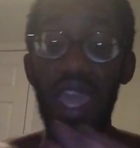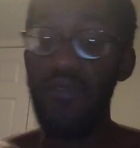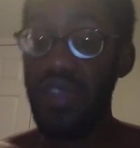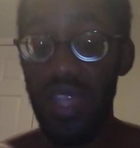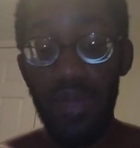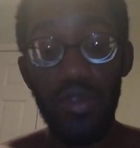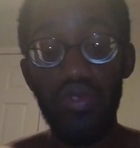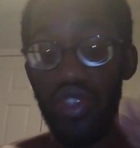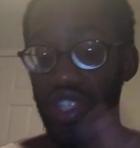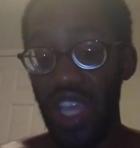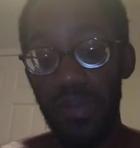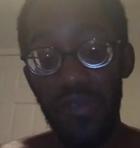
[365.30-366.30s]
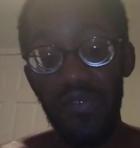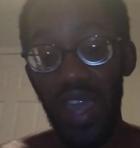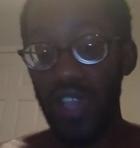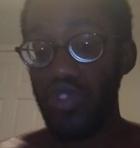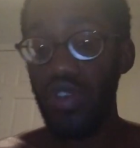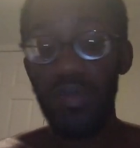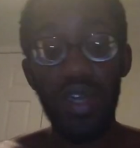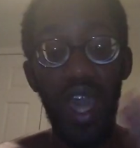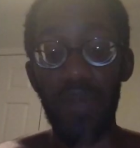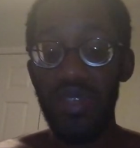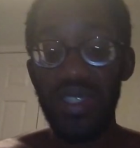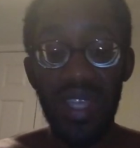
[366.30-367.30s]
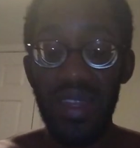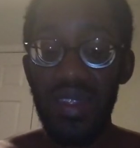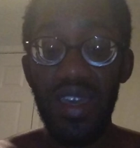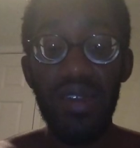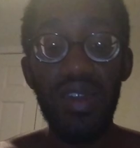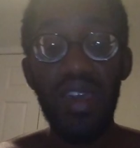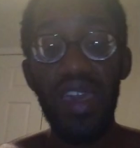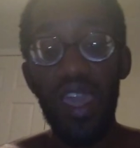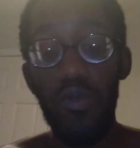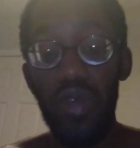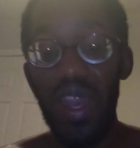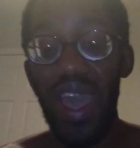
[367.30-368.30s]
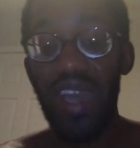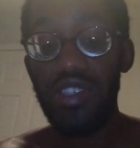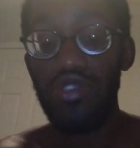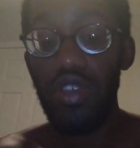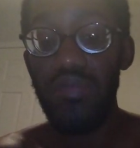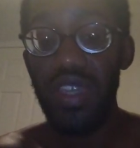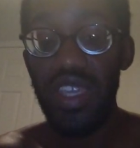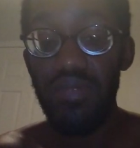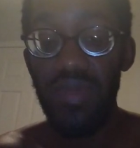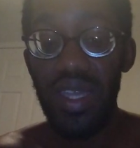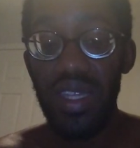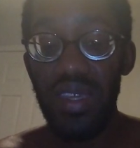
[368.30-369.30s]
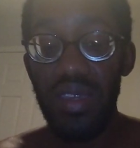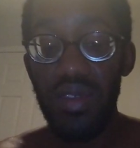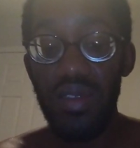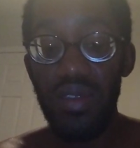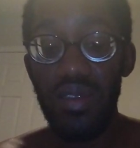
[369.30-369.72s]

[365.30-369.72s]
everything. I'm gonna do the Shopify store. I'm gonna set it up, and when I start making money,